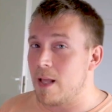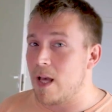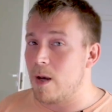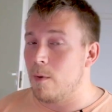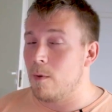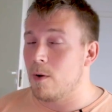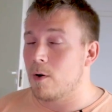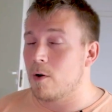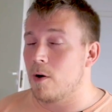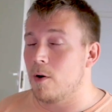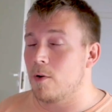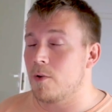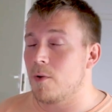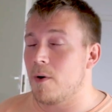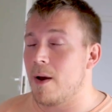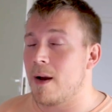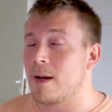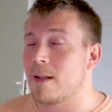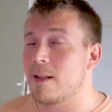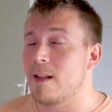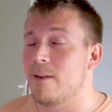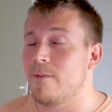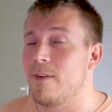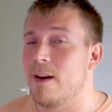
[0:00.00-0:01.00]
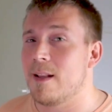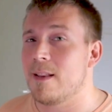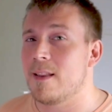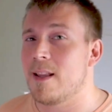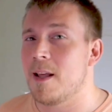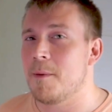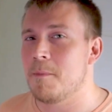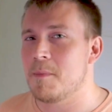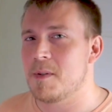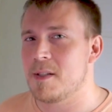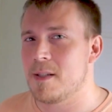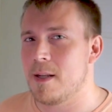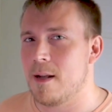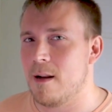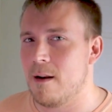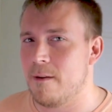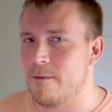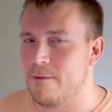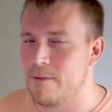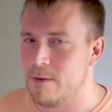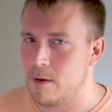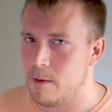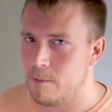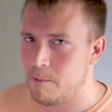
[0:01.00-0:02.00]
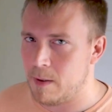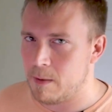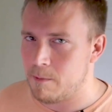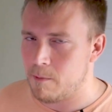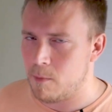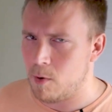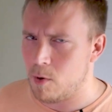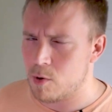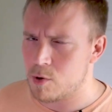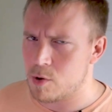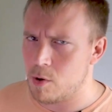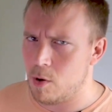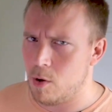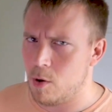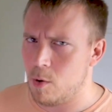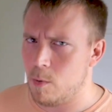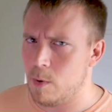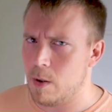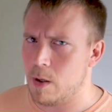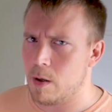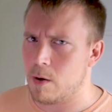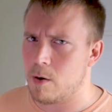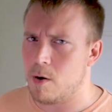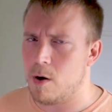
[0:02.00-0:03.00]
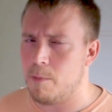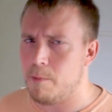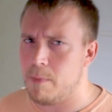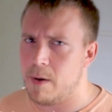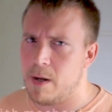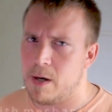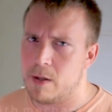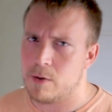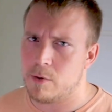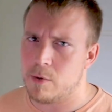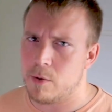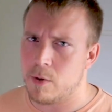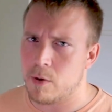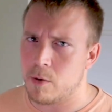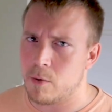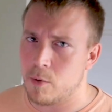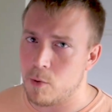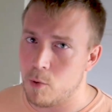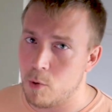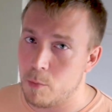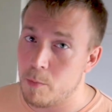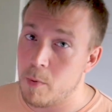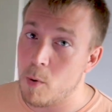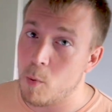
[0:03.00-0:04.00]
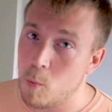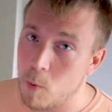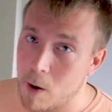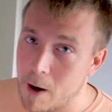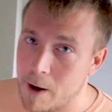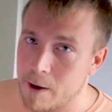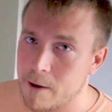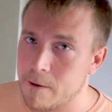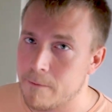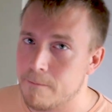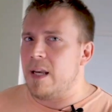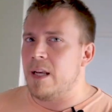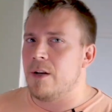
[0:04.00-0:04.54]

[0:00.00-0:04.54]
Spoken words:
They will going to activate themselves a bit more slower compared to the group 1.